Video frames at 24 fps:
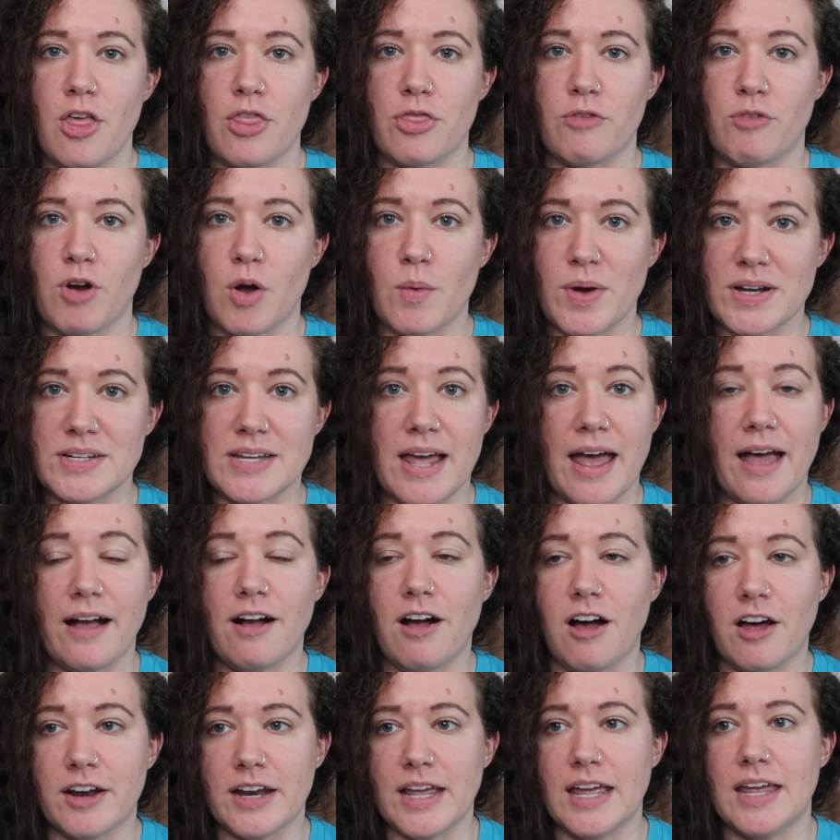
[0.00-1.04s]
throw a tag
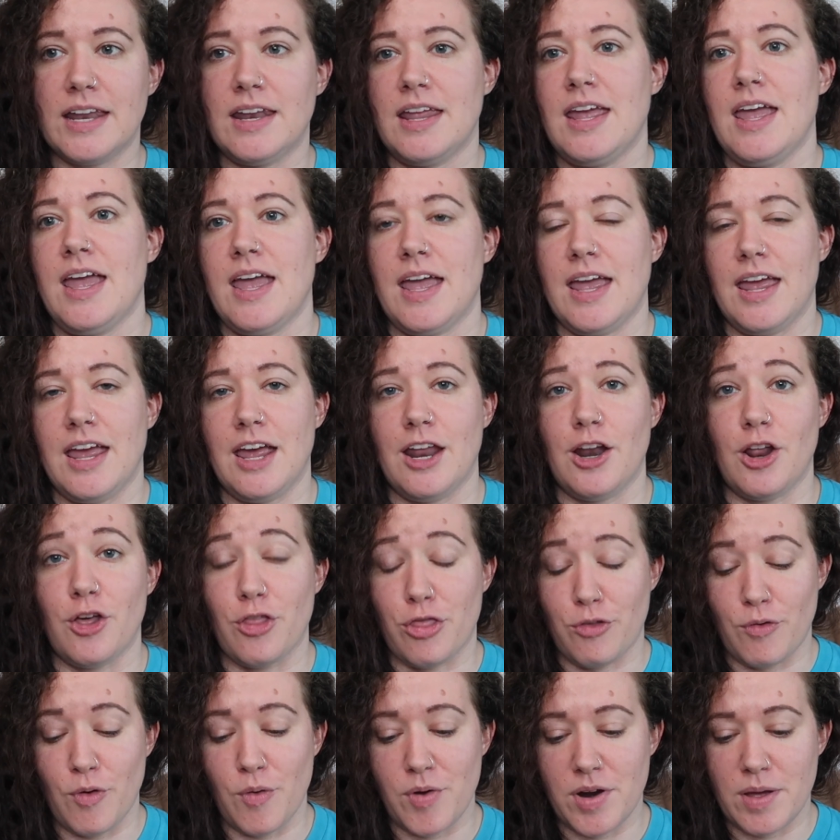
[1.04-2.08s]
on it and
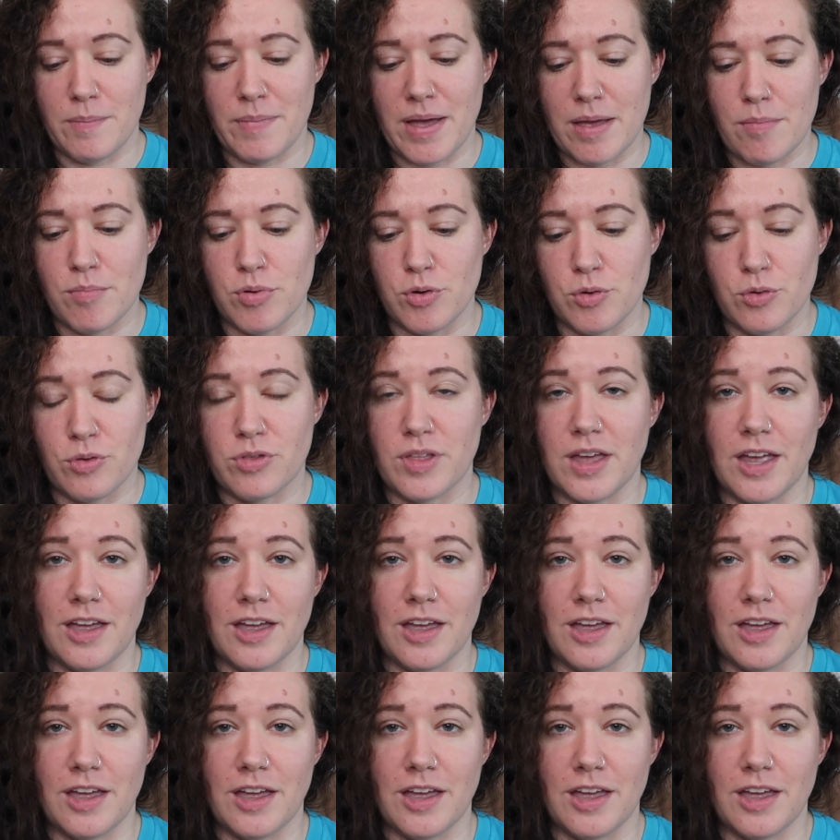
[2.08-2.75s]
throw it in my booth